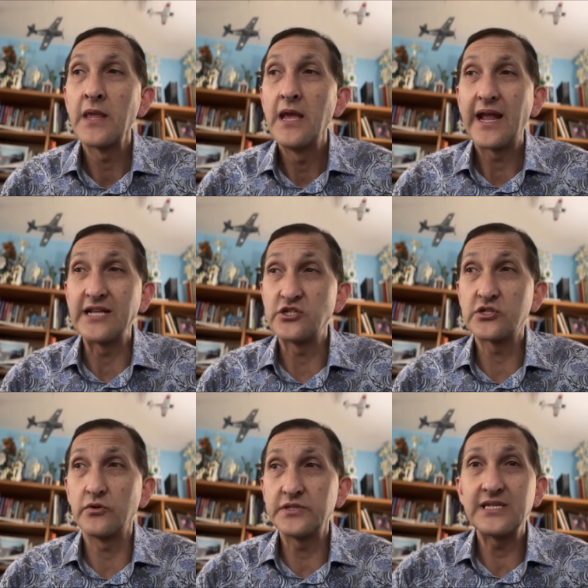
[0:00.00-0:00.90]
And I just don't
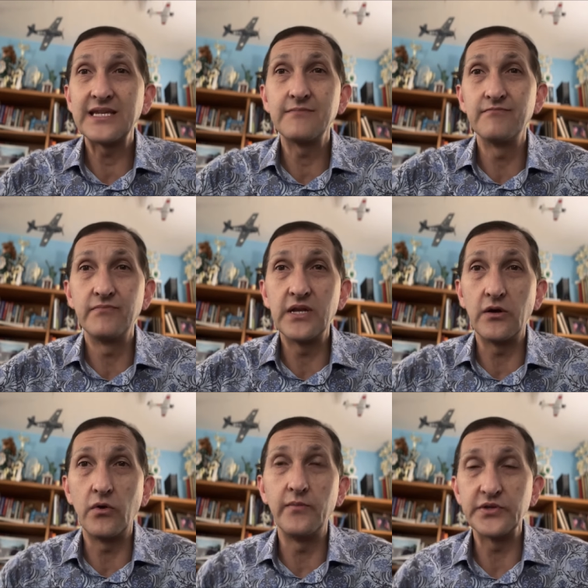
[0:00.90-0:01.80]
see, you know,
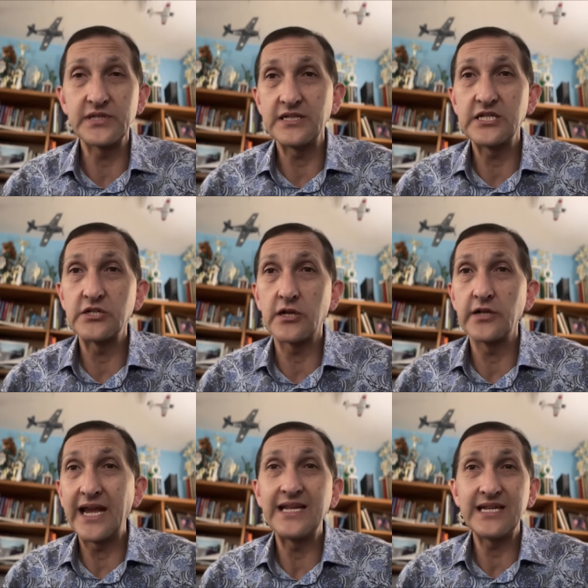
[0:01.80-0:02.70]
almost
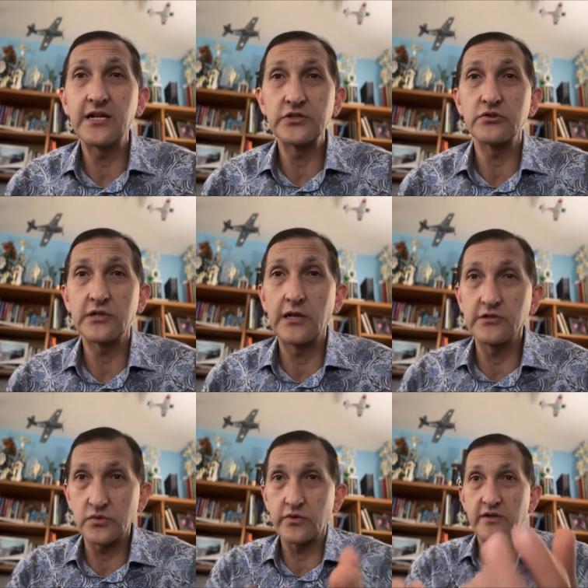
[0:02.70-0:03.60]
$1,800
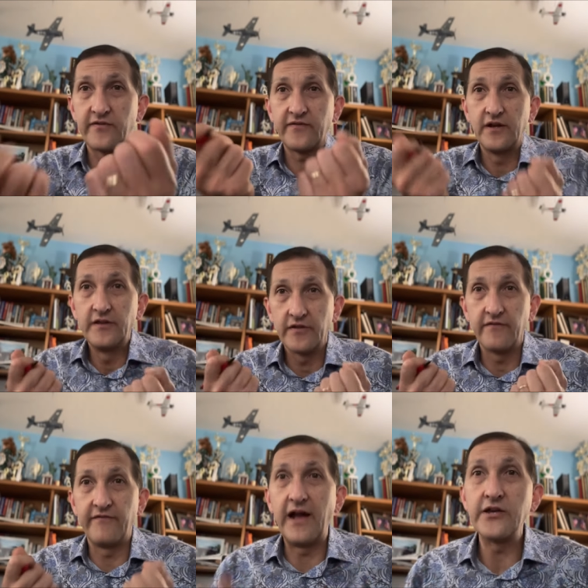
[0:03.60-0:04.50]
worth of
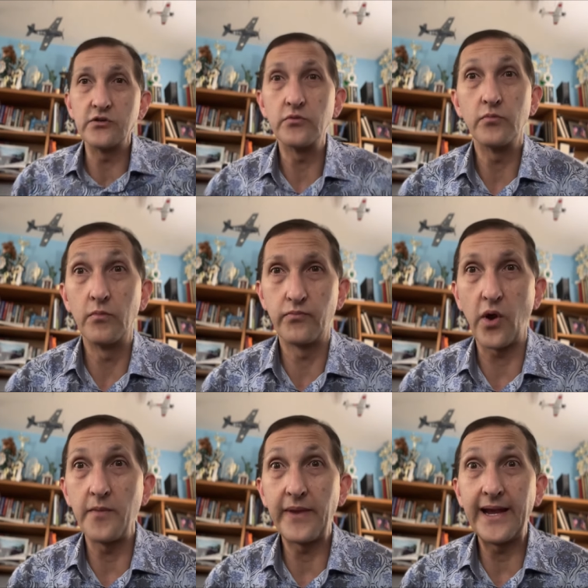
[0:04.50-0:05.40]
value brought
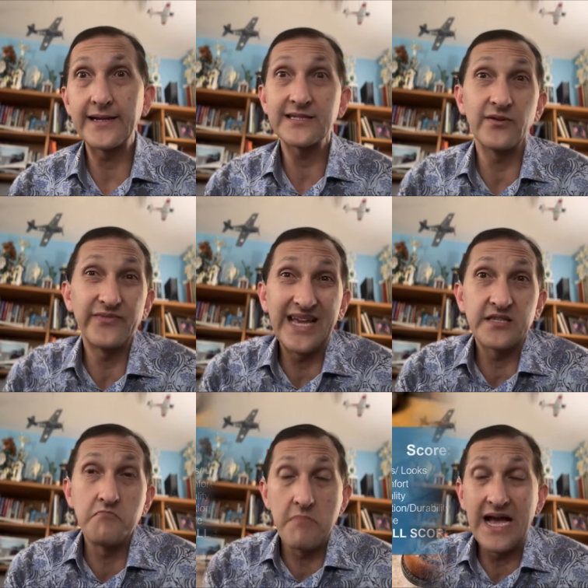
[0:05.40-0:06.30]
back. So that's my